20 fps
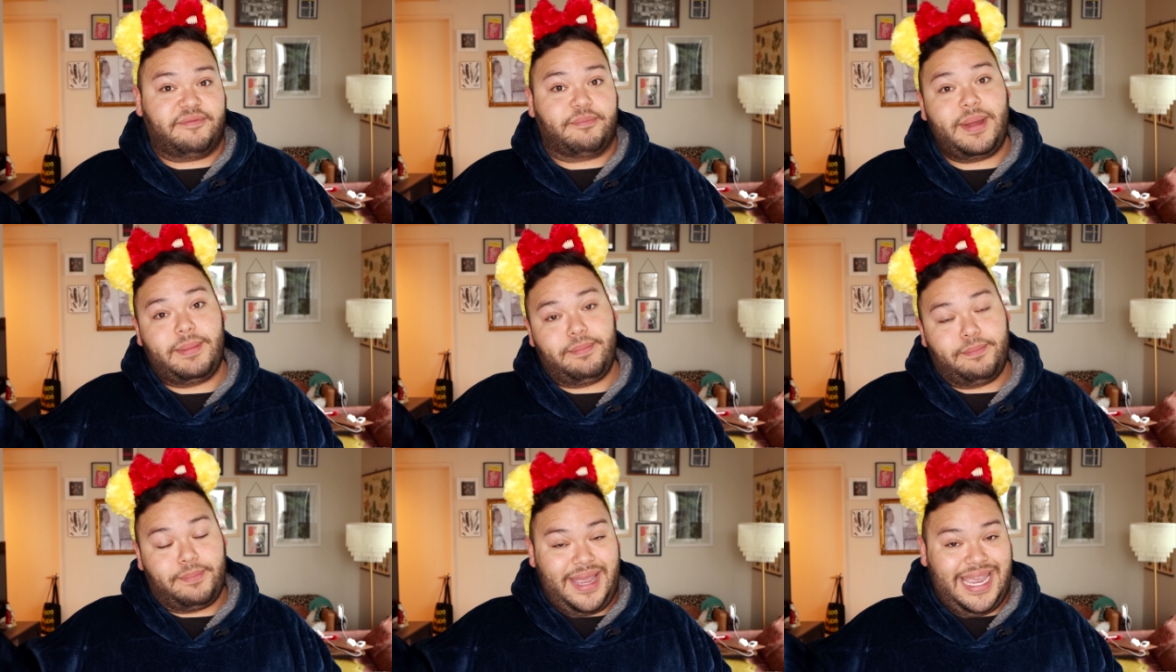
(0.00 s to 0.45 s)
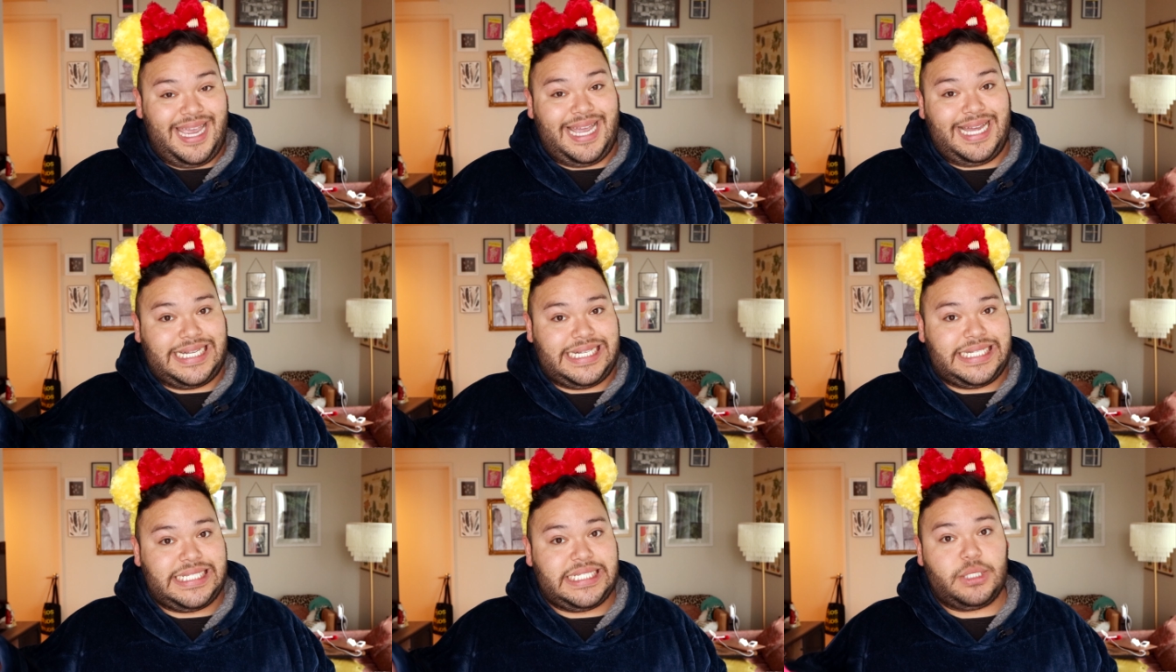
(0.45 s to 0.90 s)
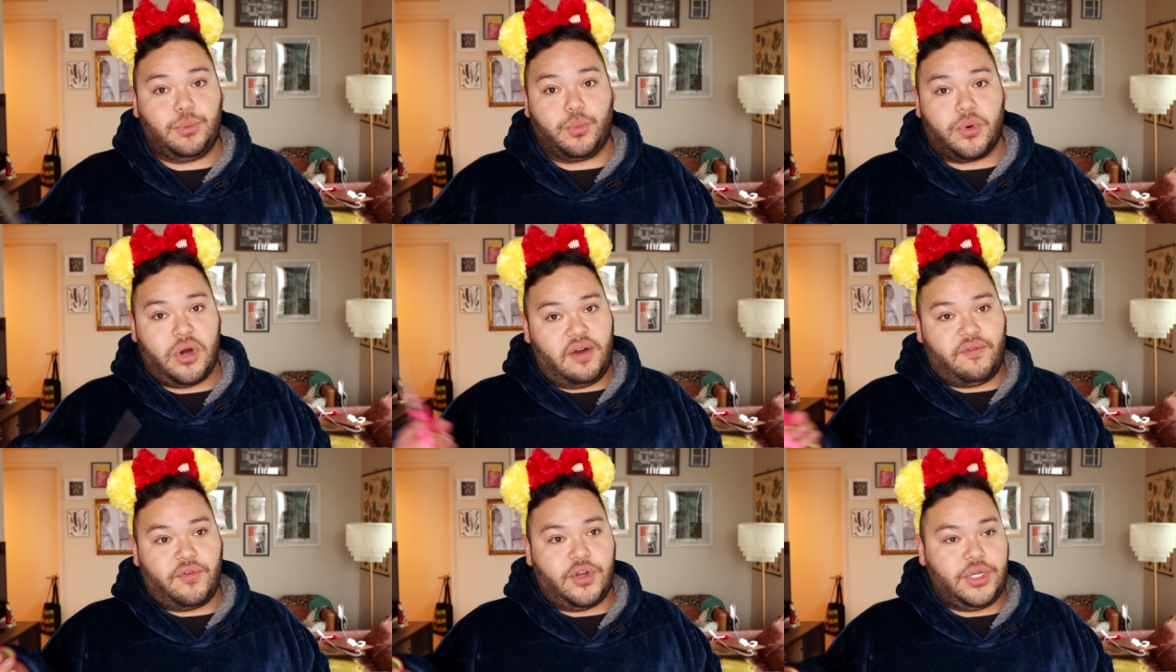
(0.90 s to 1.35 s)
been banned
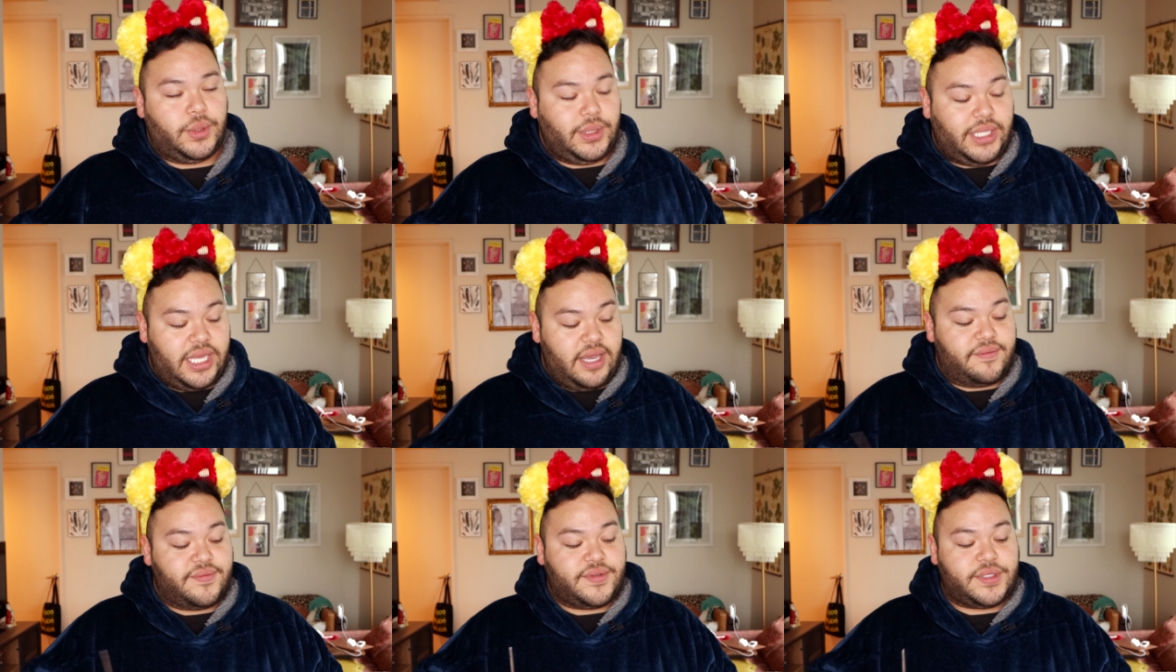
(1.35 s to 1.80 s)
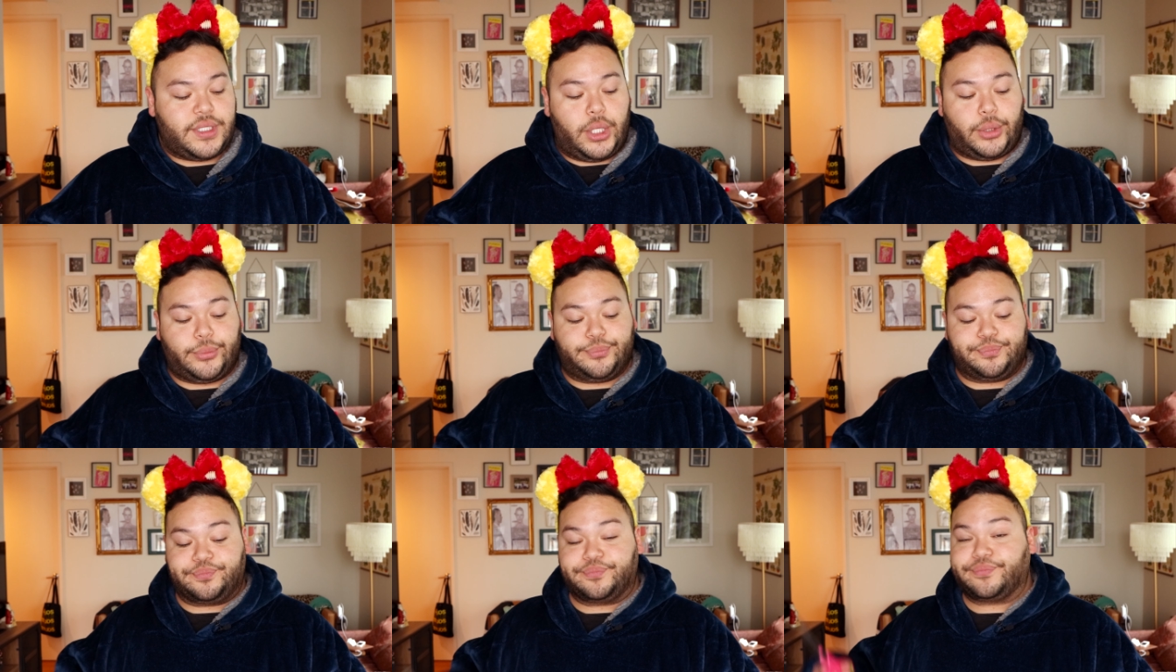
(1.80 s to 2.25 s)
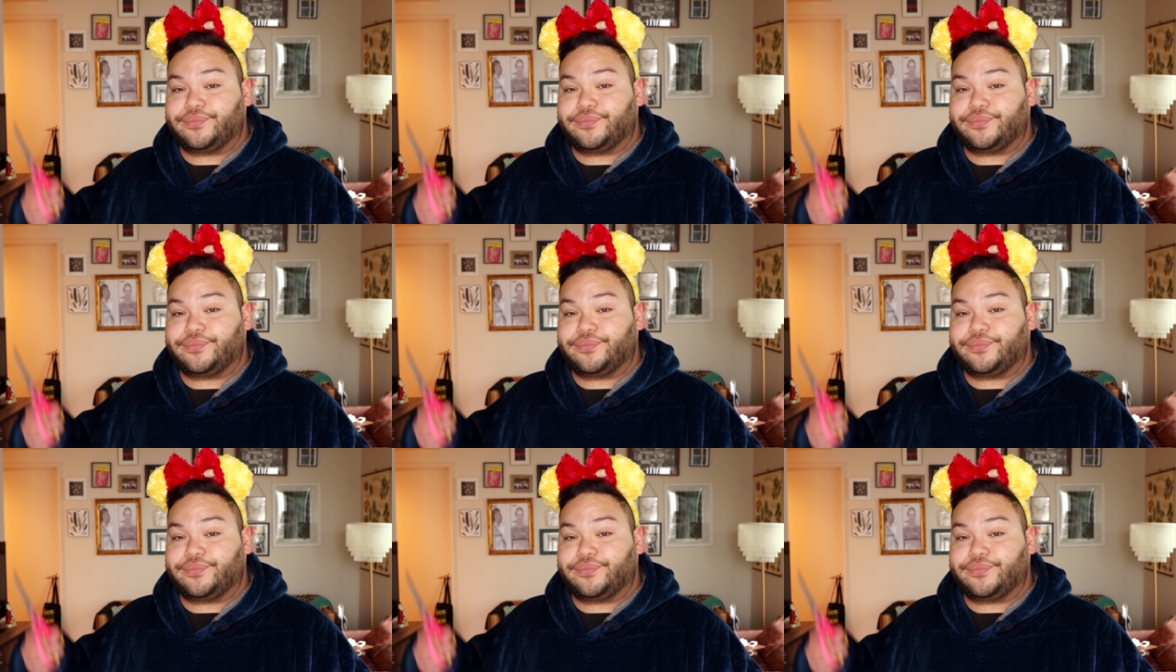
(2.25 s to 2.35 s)
wherever you live. So